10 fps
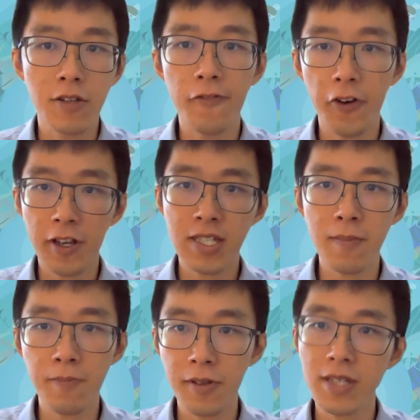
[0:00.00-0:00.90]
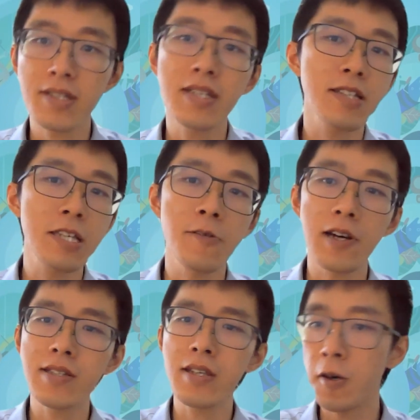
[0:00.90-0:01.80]
So, for example, the
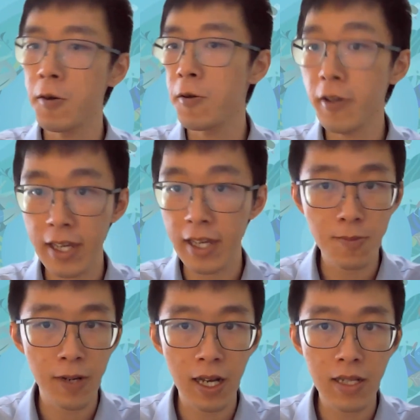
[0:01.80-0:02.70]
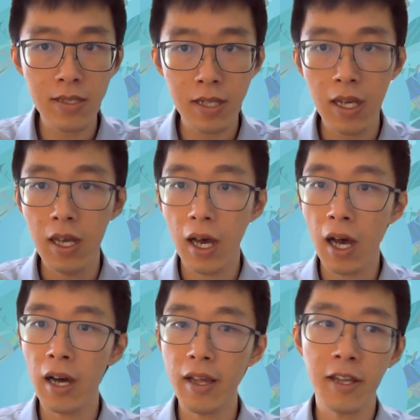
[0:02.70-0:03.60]
CCUS in coal or gas plants,
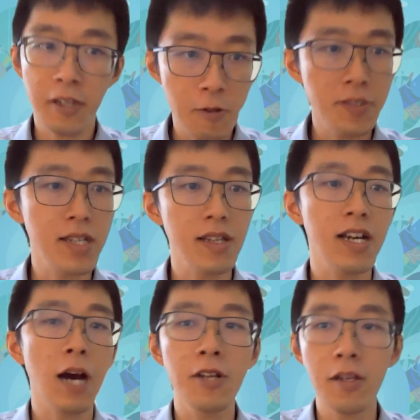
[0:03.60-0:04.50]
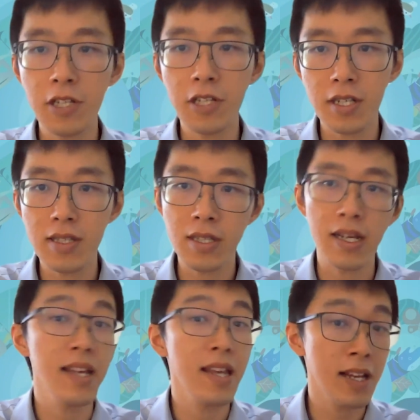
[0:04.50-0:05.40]
and using the carbon emissions
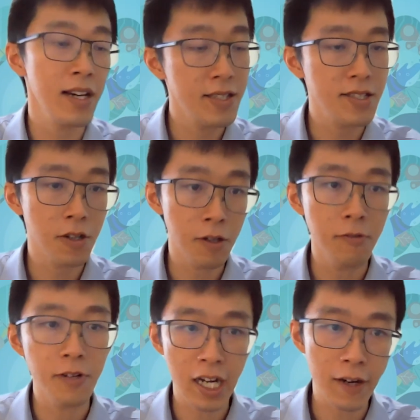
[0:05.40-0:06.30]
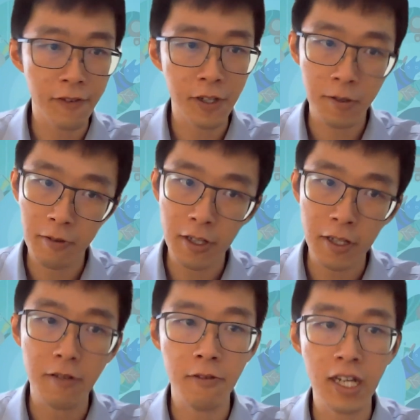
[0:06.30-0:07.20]
in enhanced oil recovery to
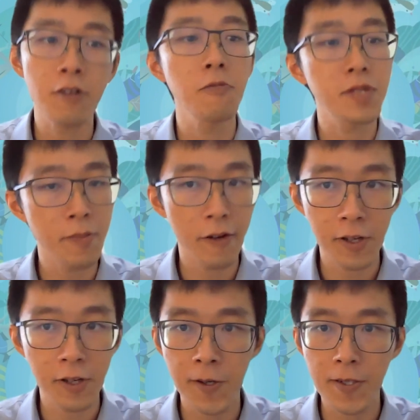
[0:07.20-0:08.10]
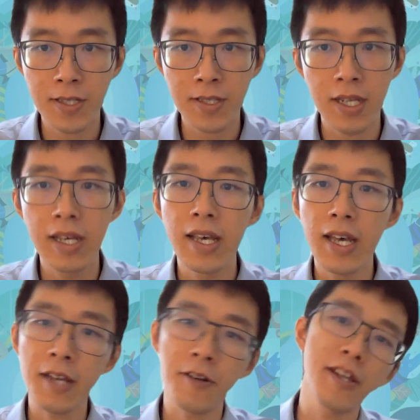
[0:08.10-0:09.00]
recoup some of the costs.
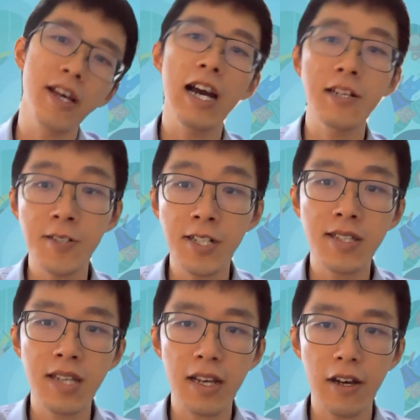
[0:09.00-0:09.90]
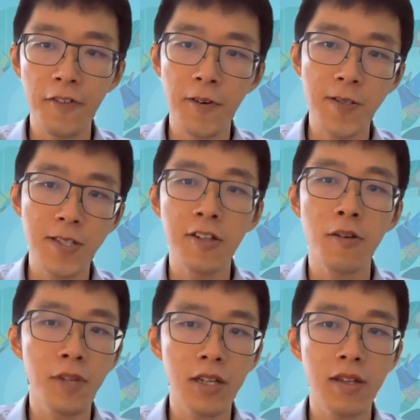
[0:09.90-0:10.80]
And on the hydrogen side, of course, the
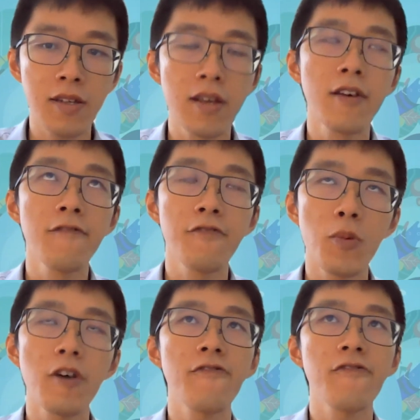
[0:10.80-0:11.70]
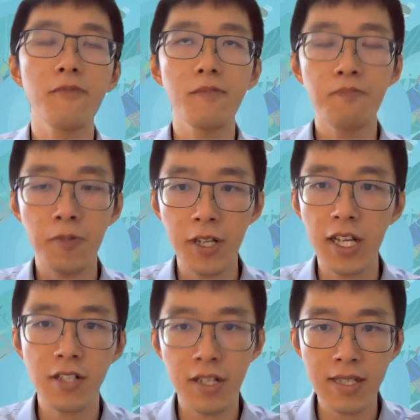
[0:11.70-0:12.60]
dominant form of
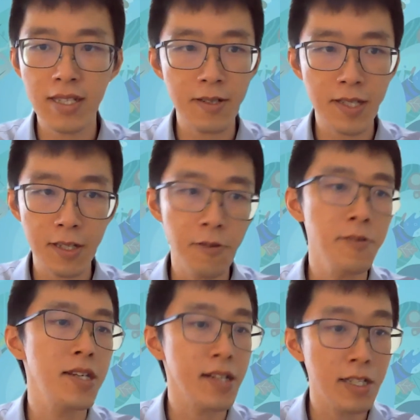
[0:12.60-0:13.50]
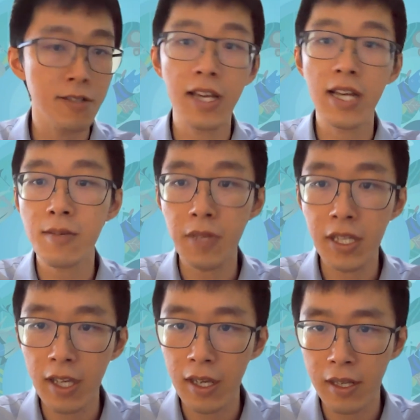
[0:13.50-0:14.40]
production is now still using natural gas and
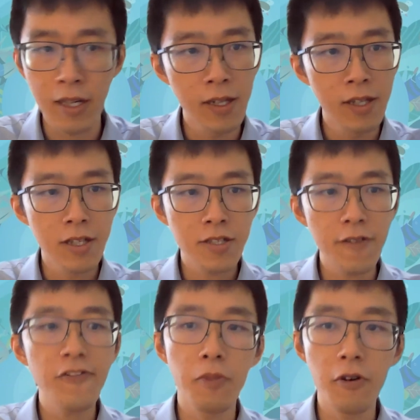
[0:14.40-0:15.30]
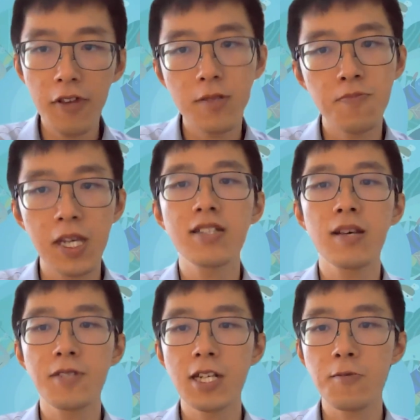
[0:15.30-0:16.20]
methane. So for both
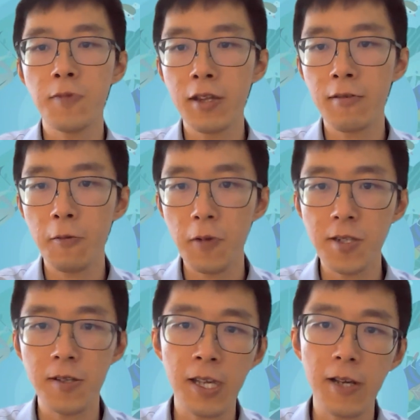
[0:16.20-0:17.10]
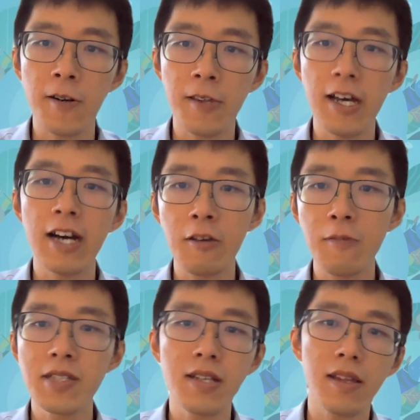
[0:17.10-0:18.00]
speakers, I'm just wondering what's your take on the
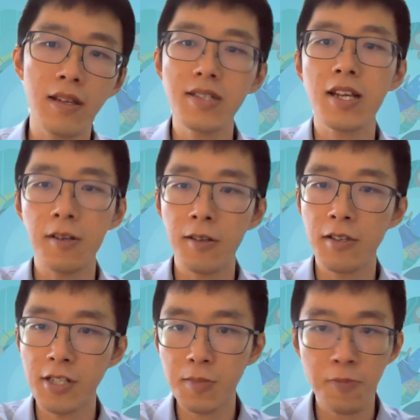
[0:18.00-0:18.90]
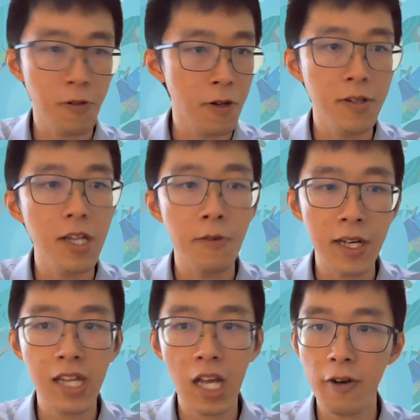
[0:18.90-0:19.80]
arguments that these technologies prolong the
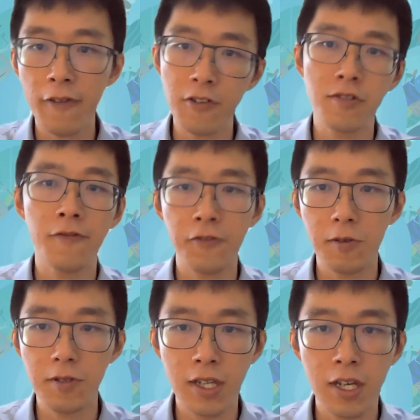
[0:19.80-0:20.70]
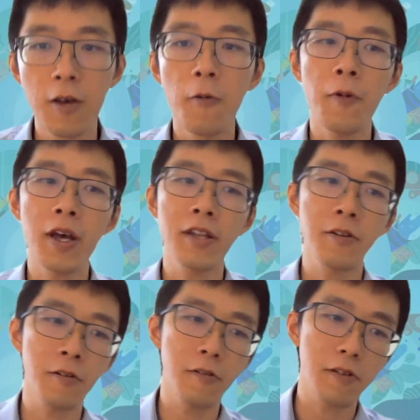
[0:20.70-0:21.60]
runtime of fossil fuels when
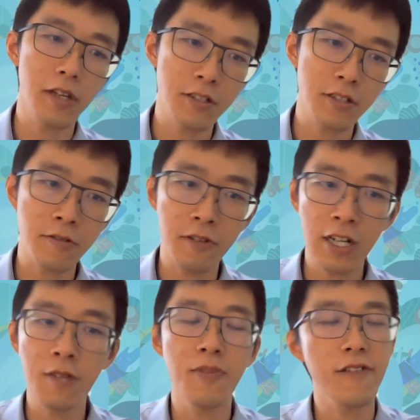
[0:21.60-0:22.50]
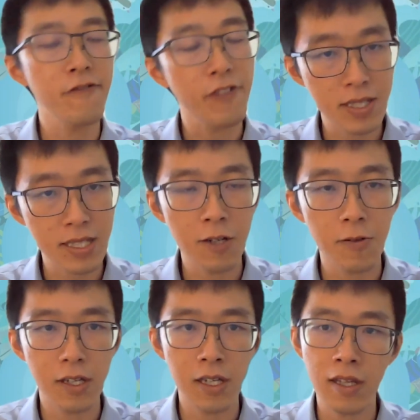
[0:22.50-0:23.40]
it should really be phased
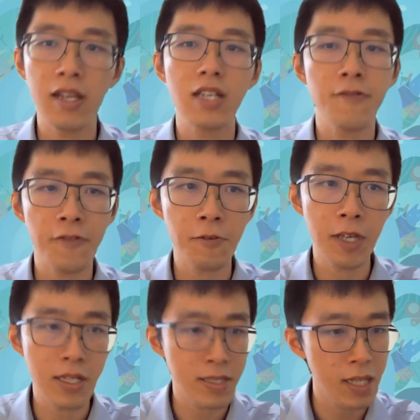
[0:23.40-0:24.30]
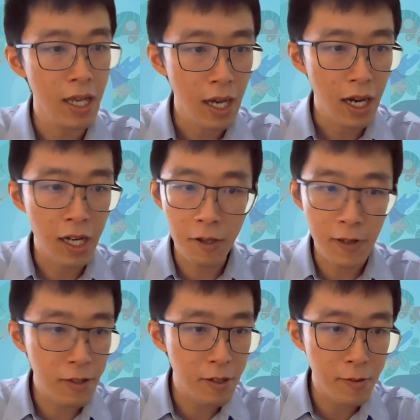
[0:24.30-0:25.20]
out in the next few years.
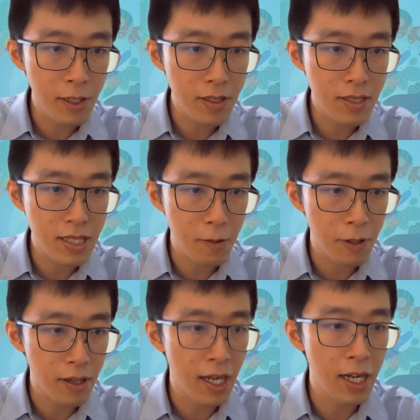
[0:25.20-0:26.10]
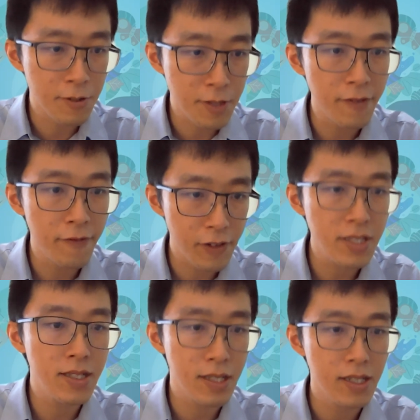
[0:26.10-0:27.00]
Noel, do you want to start with hydrogen
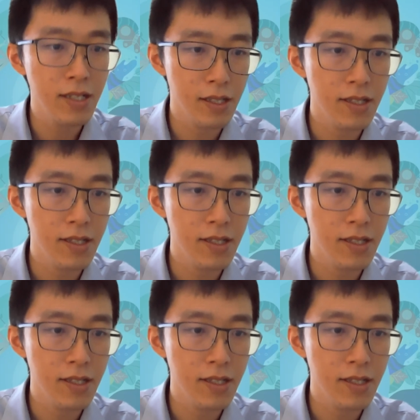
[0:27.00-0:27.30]
first?